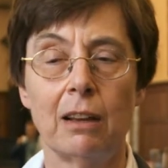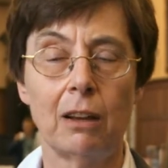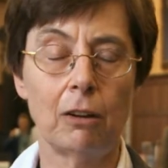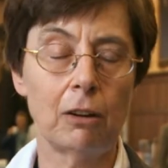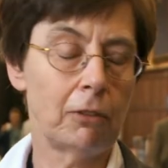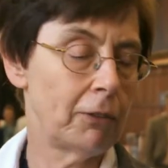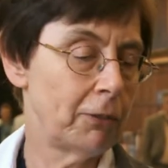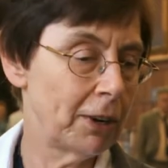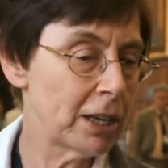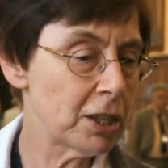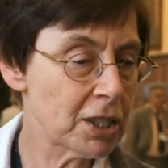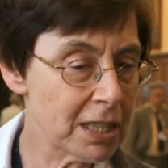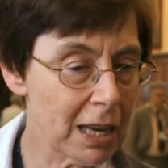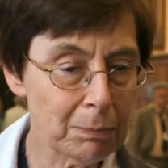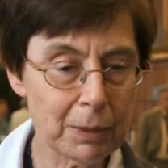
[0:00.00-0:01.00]
of very
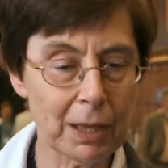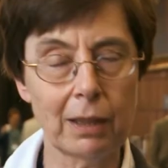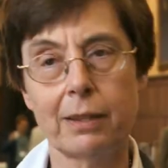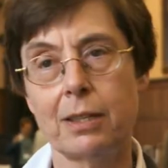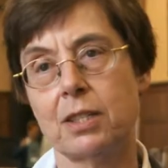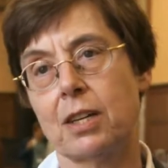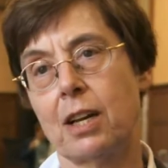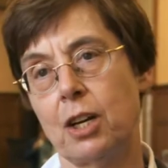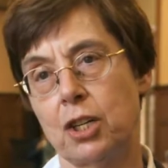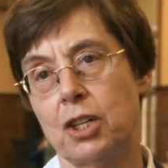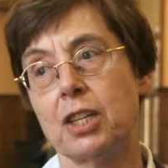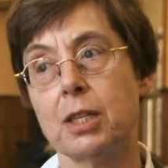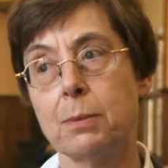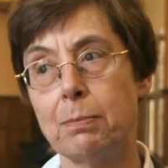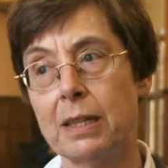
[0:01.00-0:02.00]
subtle
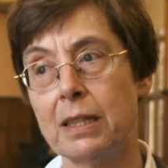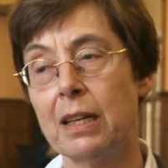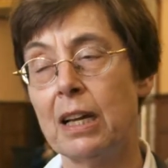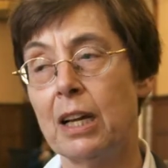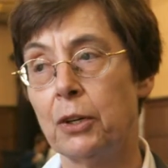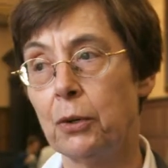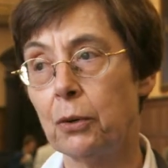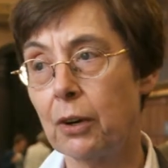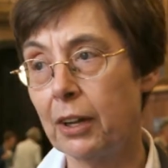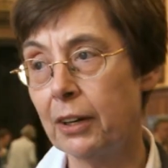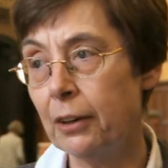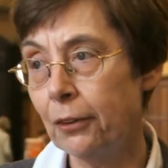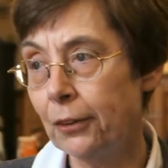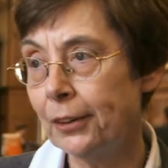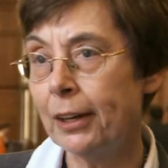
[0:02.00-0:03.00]
discussions, but you
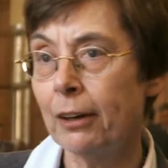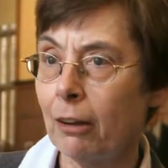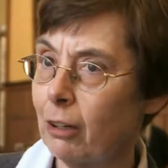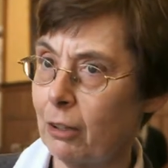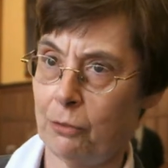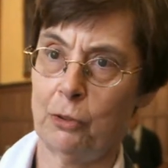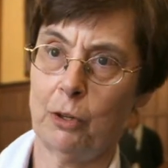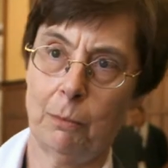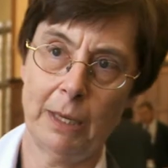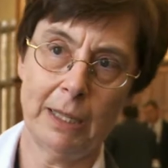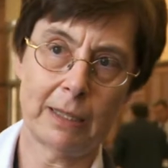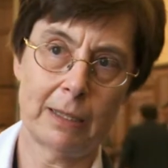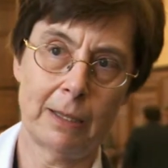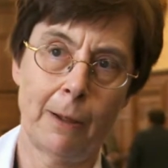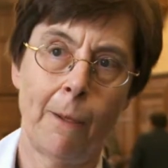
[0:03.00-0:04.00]
can learn a lot from
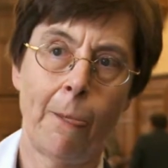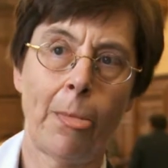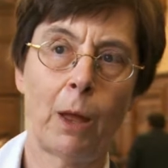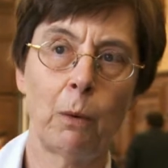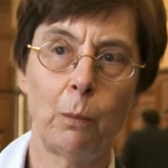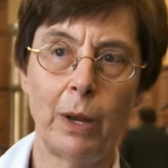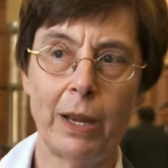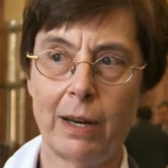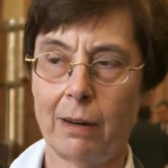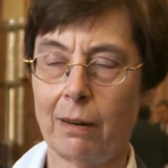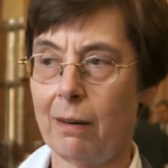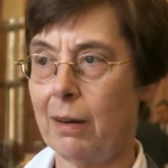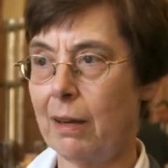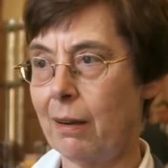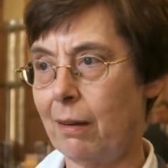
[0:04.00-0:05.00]
it.
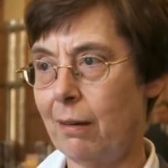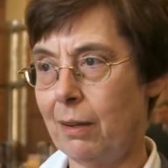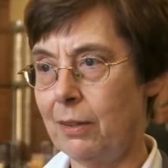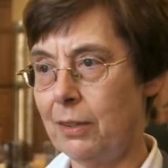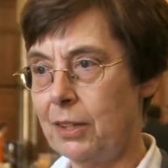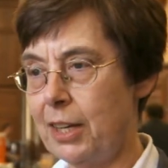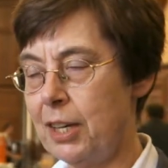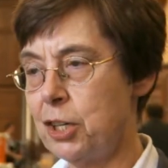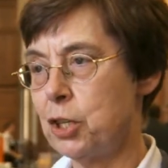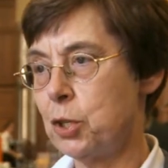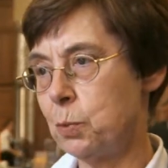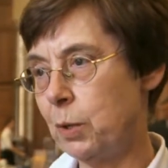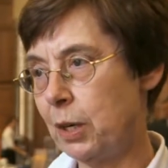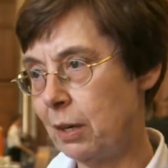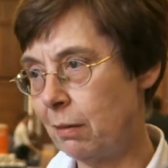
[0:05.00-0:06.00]
Where are the dangers,
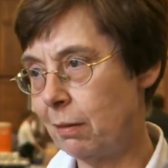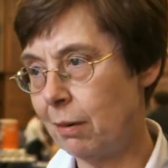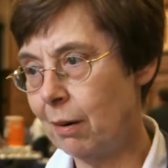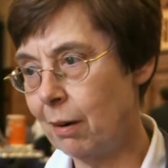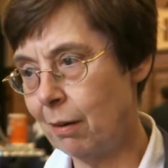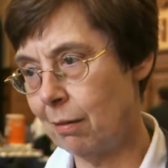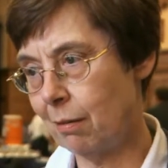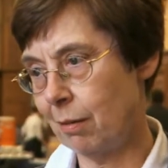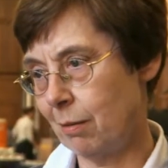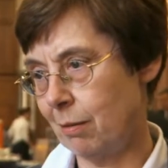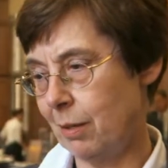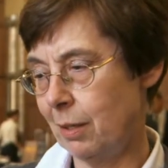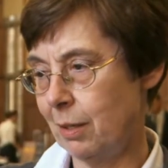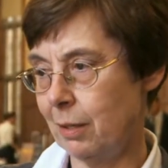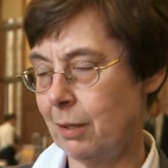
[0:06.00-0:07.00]
where are
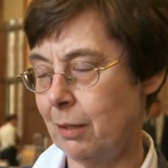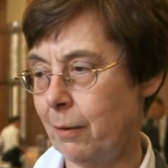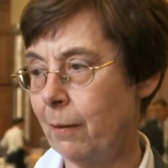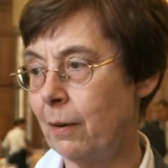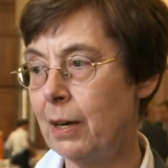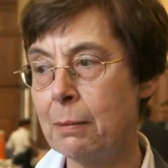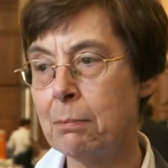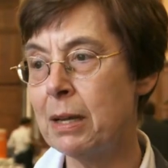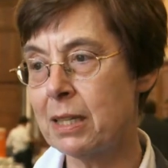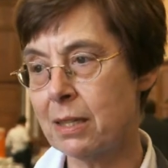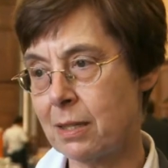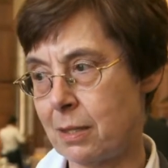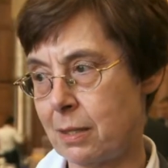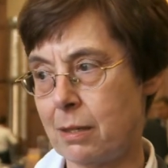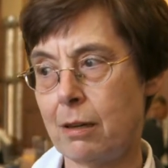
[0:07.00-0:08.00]
uh,
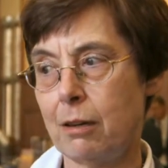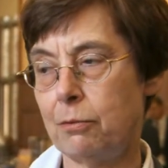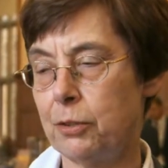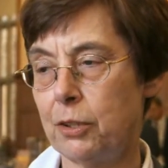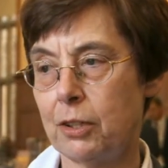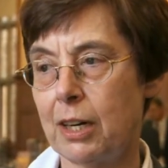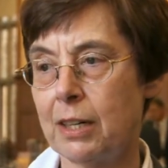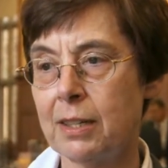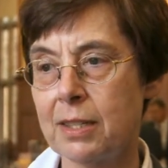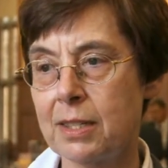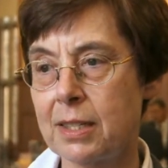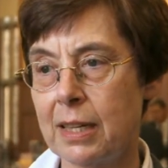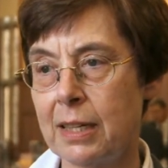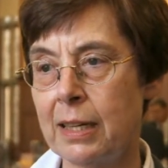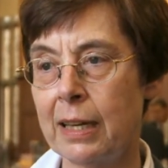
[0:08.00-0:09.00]
limits of your
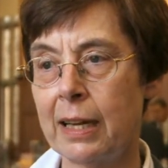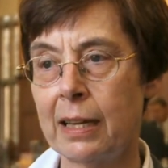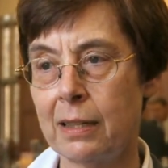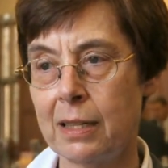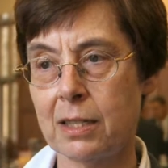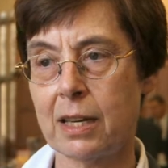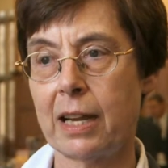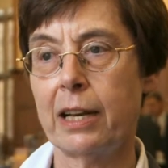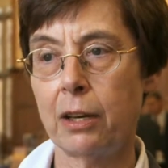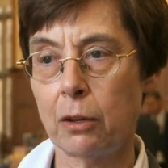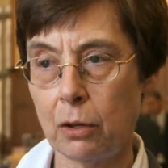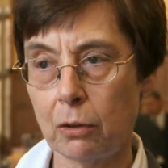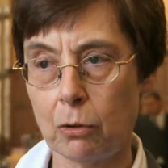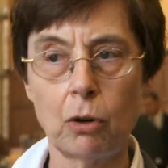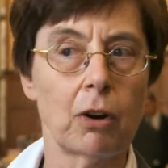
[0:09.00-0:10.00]
understanding, and this can
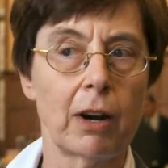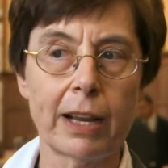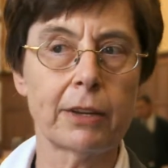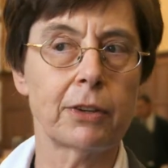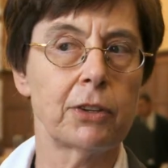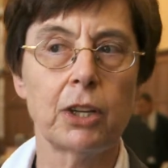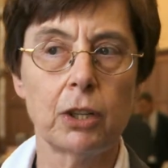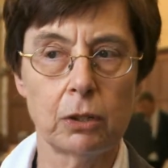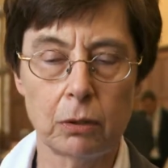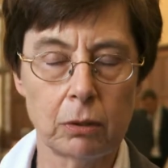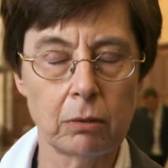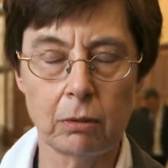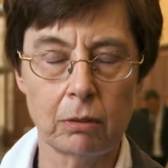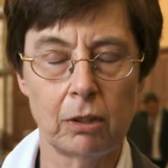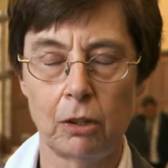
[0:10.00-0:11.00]
correct your
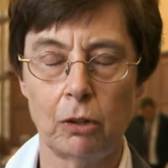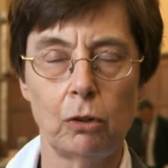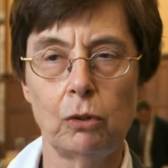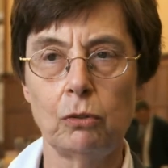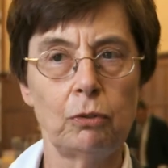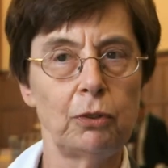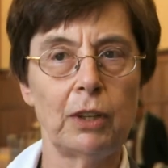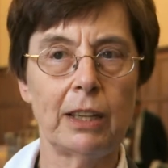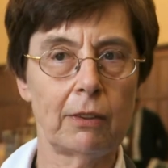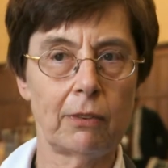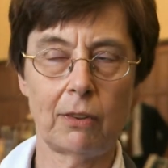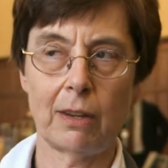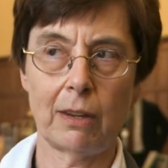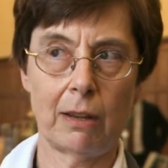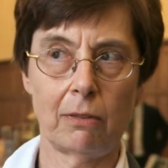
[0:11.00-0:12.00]
own, own
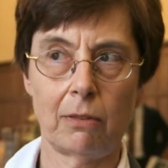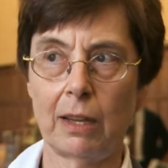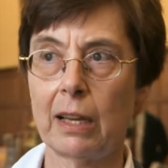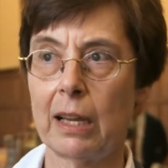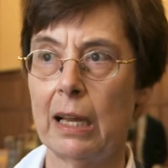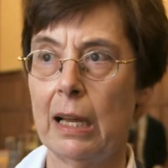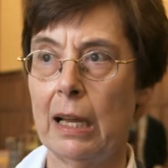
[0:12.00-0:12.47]
faith, I think.